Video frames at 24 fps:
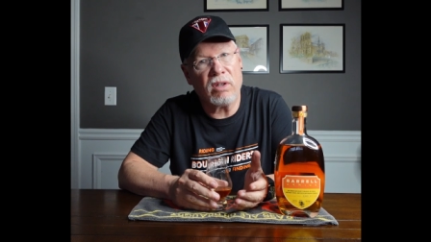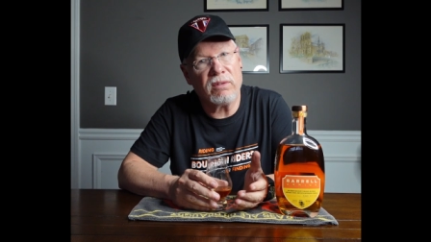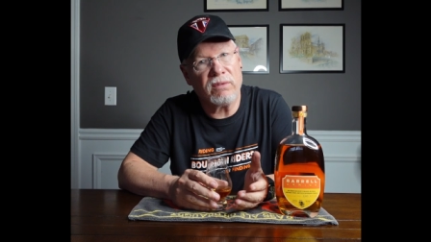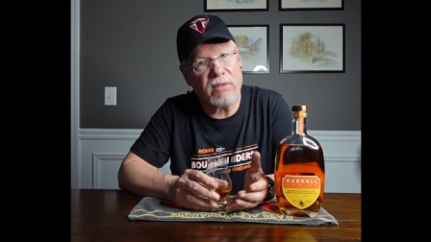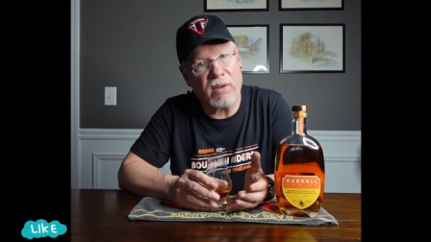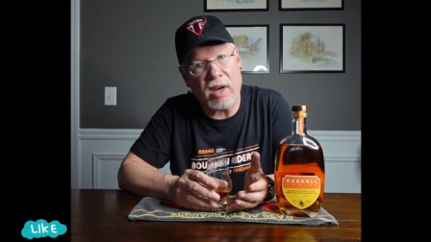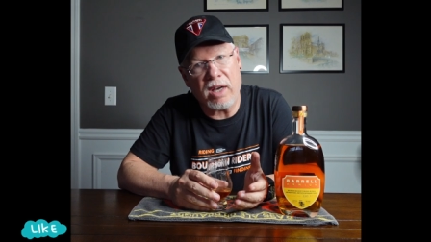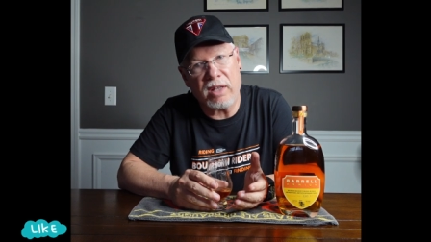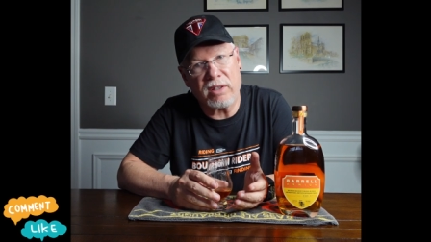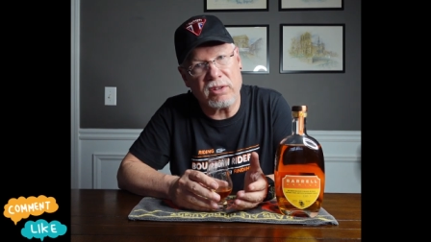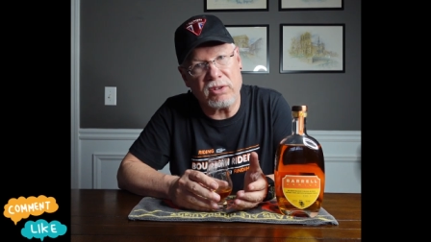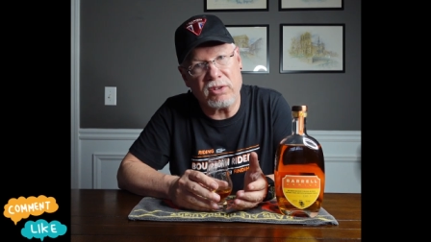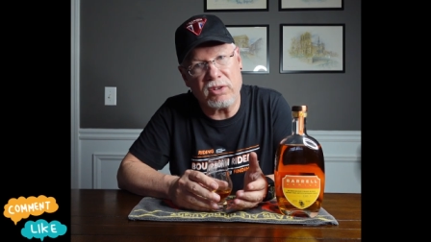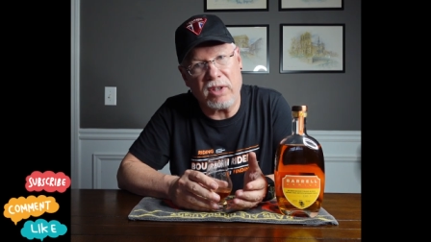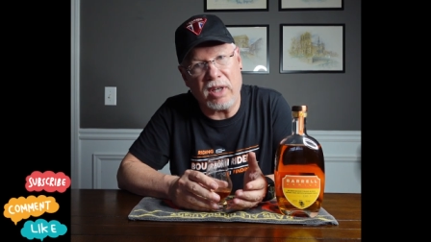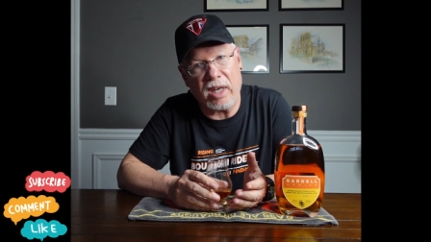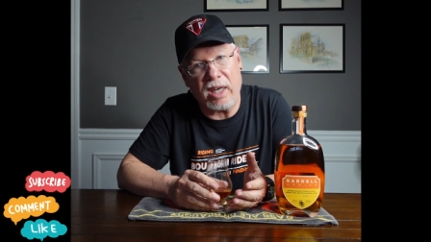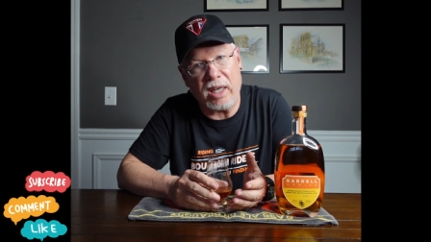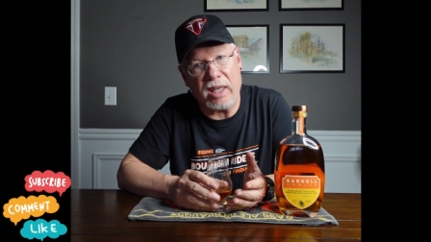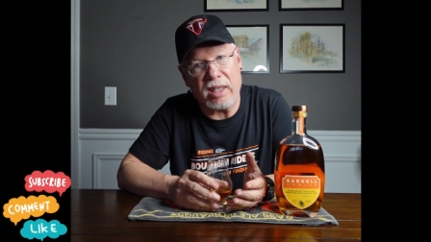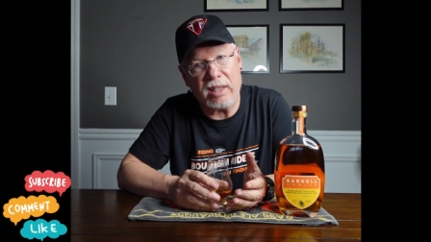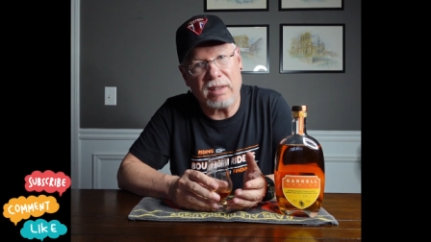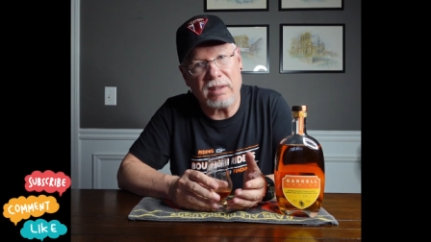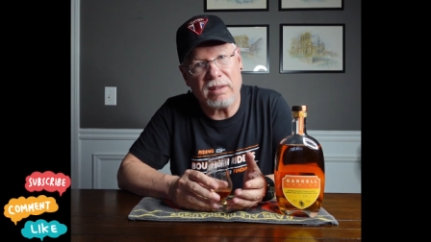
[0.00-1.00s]
Father's
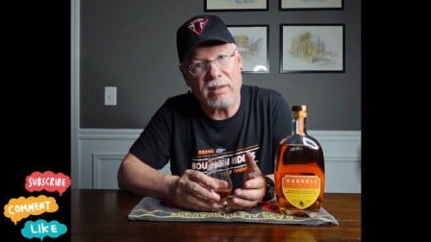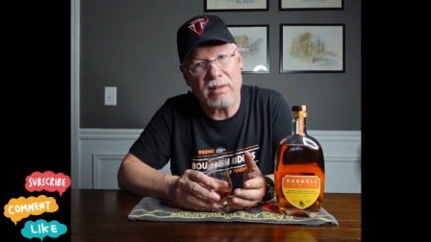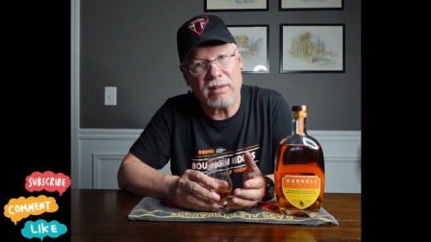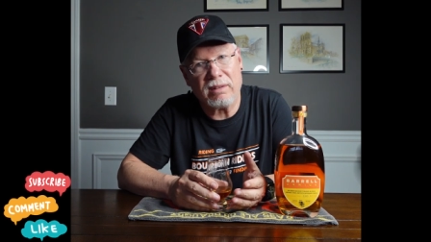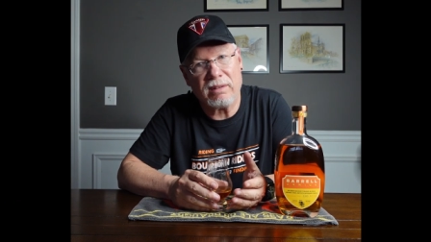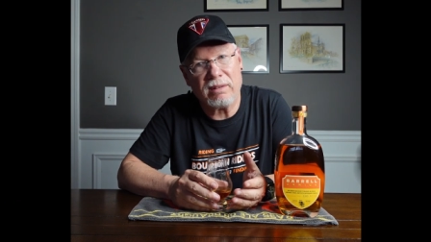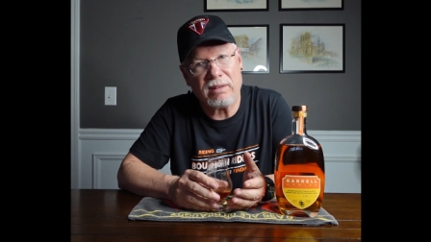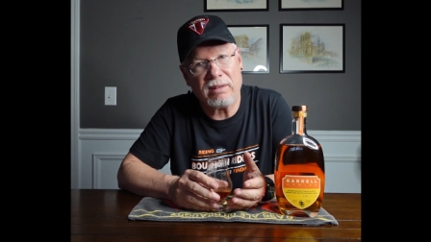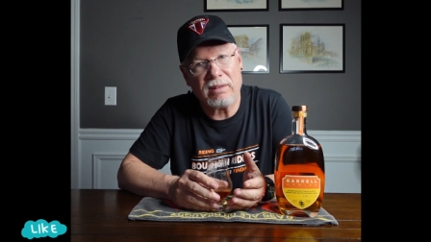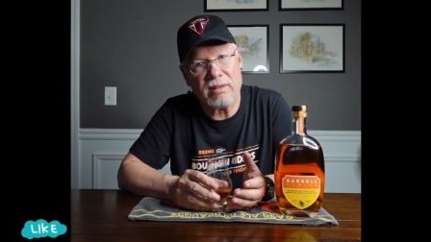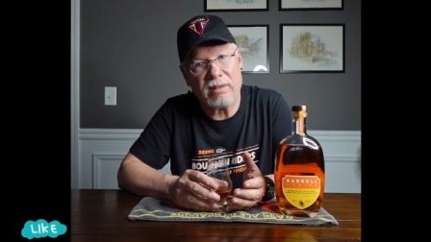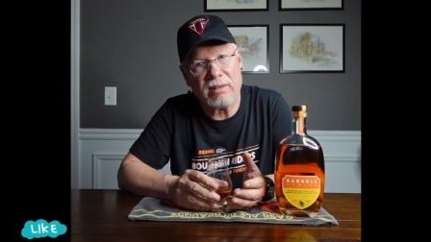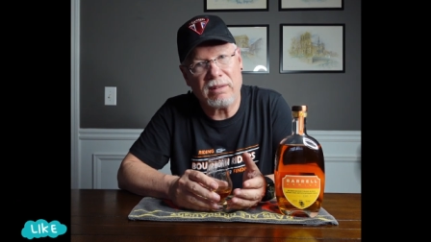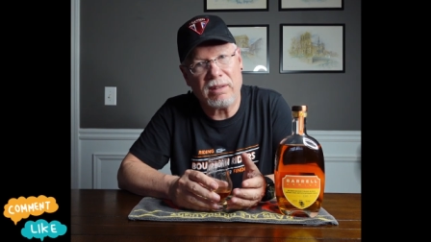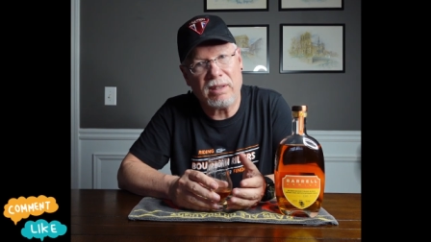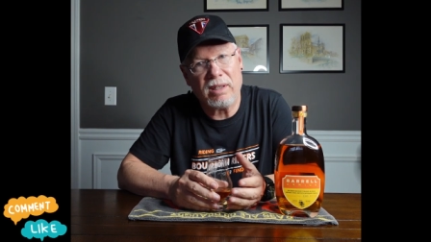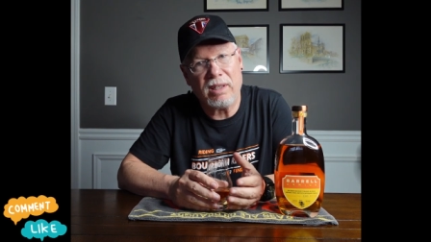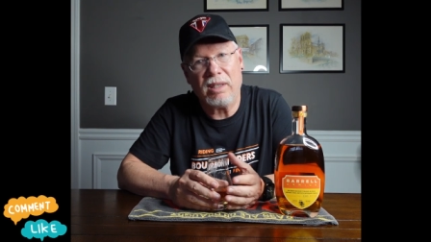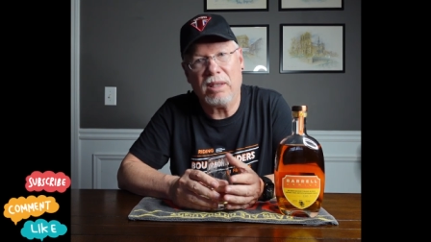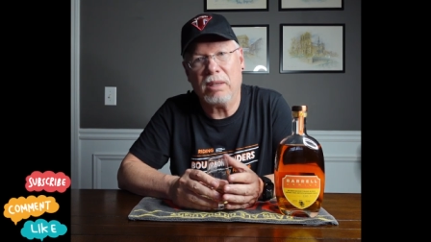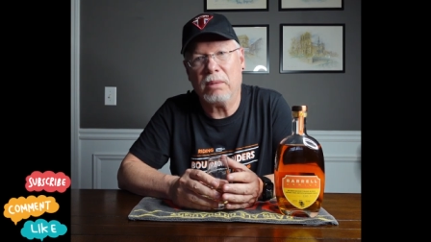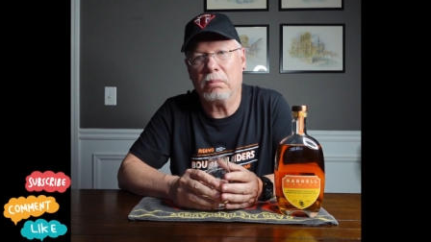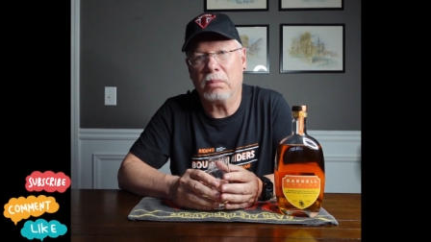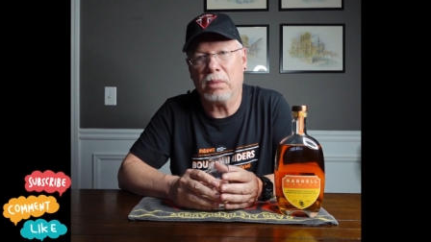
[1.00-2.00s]
Day.
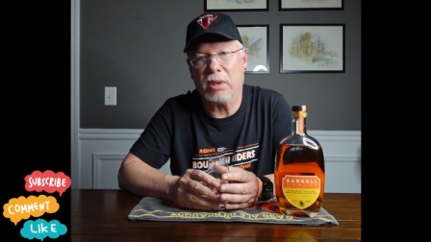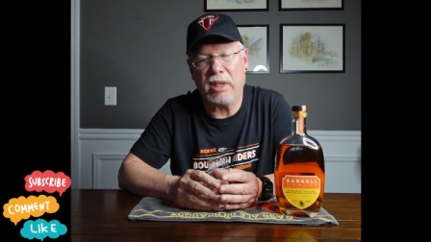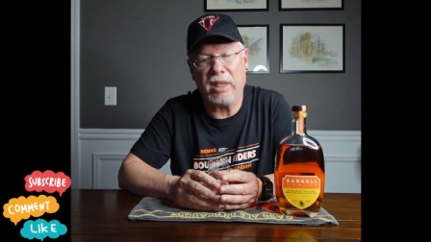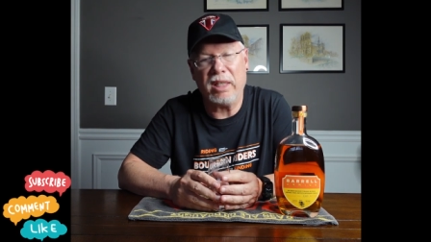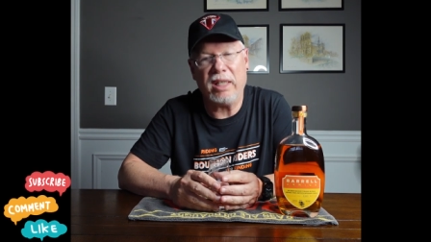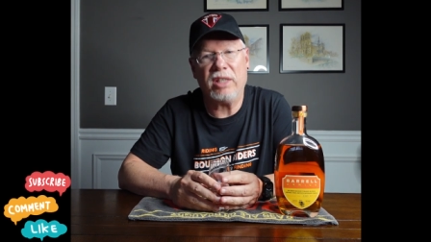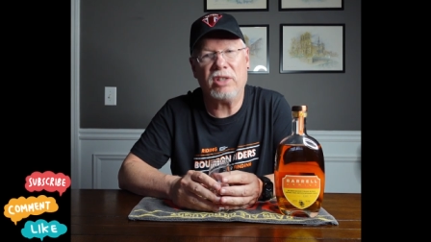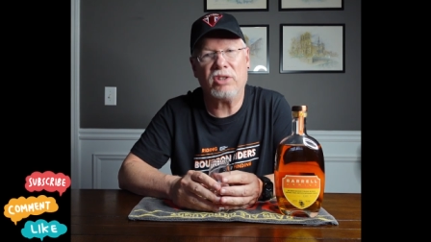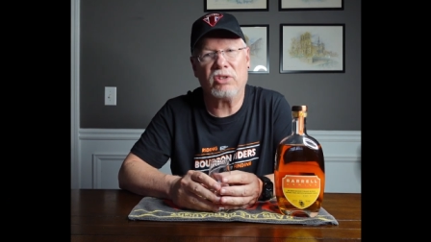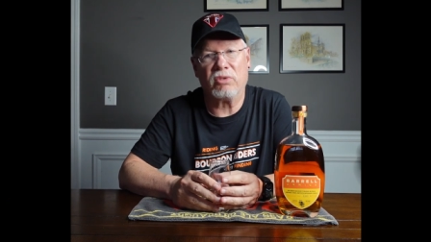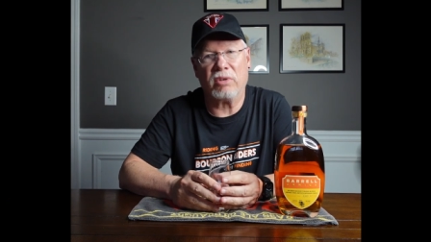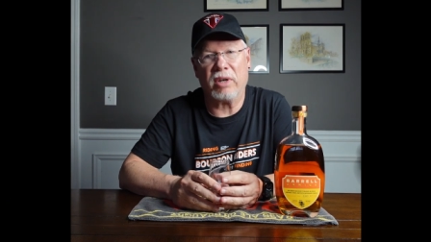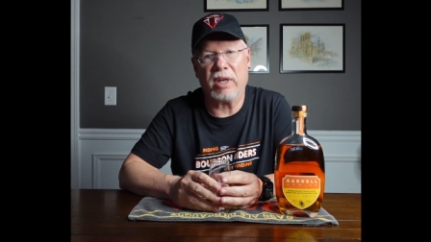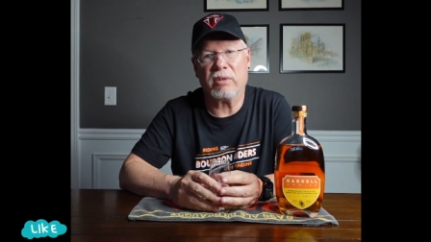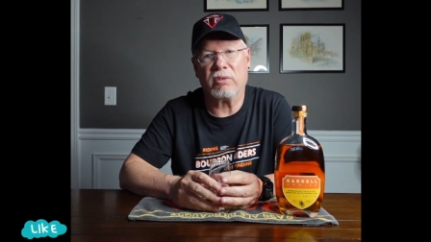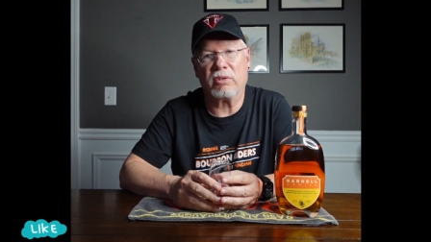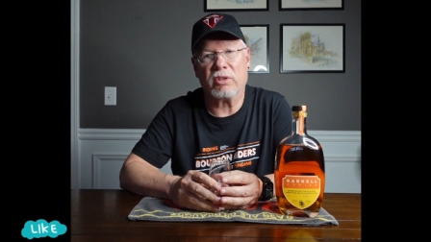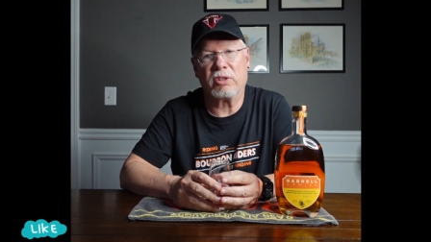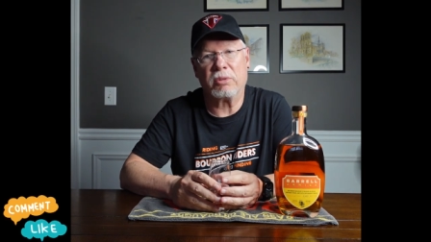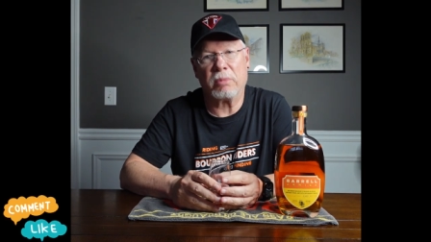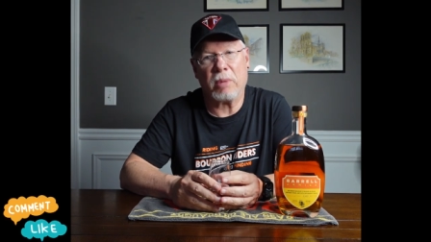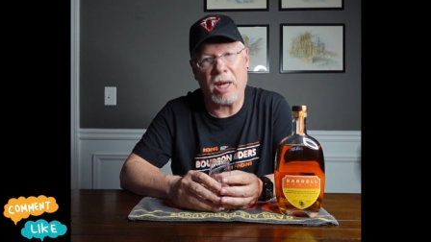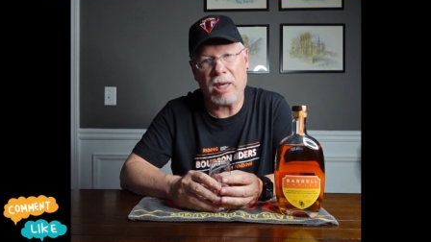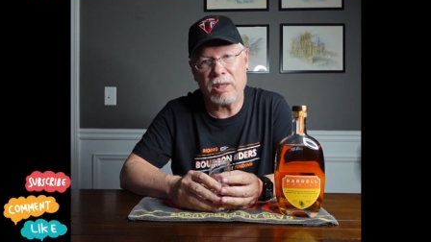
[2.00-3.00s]
Please drink
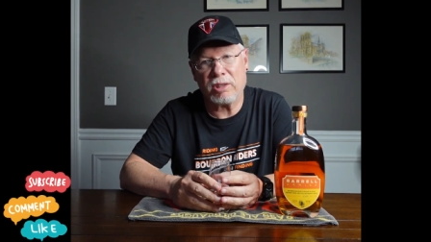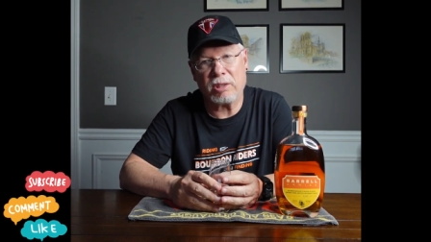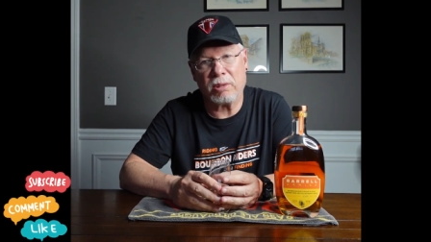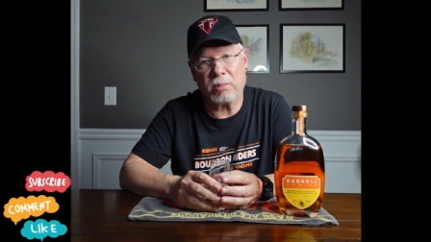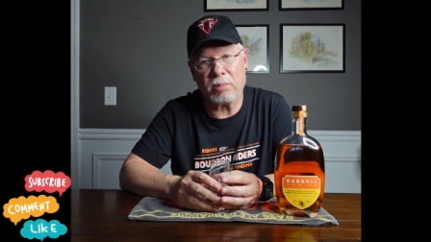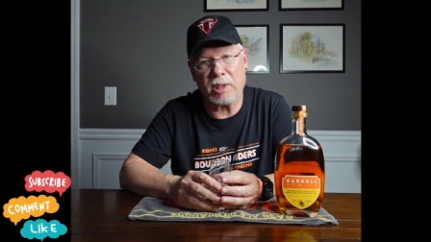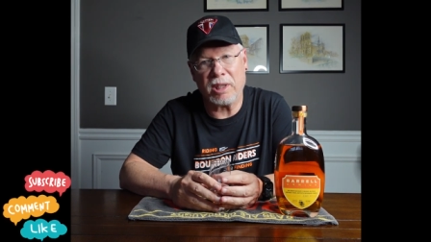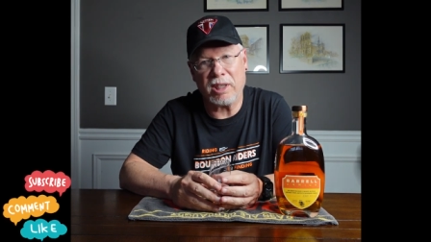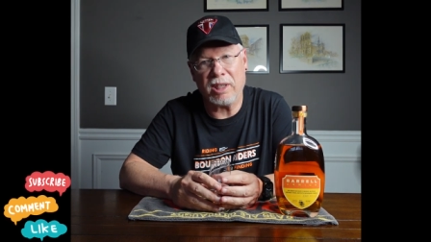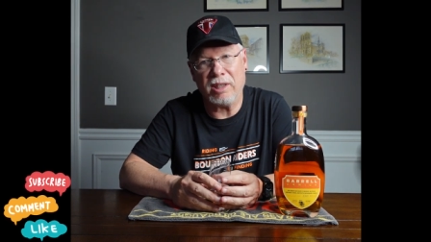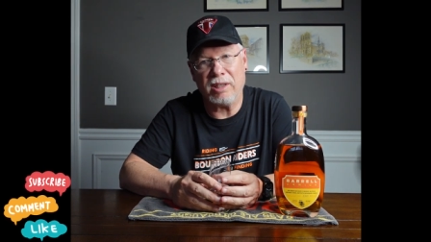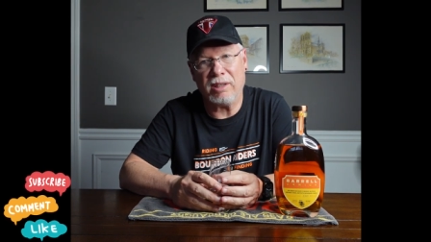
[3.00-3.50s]
responsibly,